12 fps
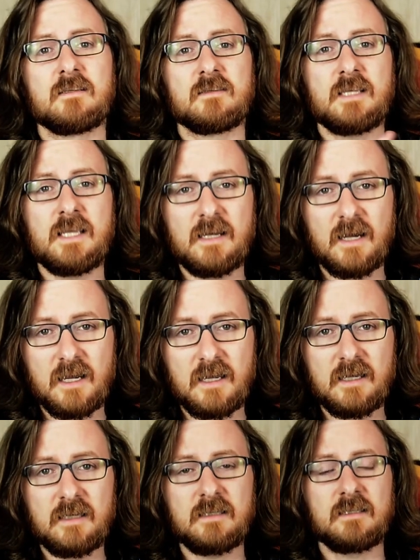There's
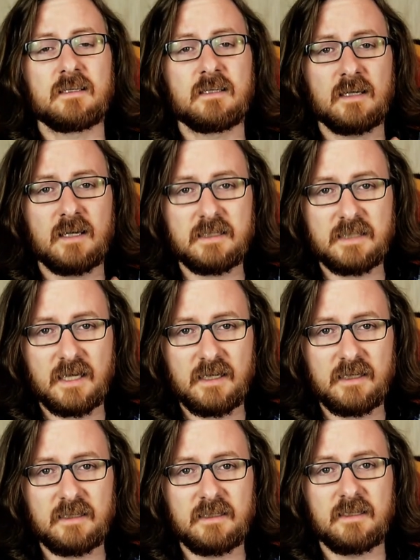Hiragana,
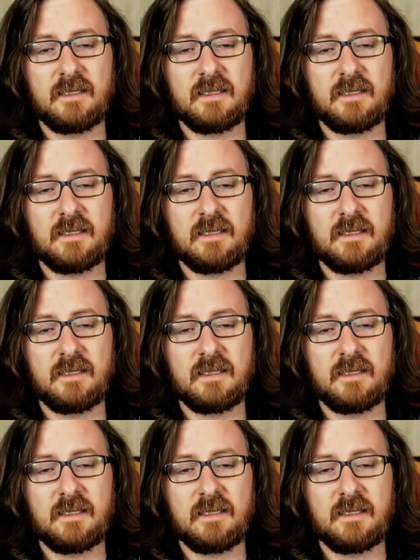Katakana,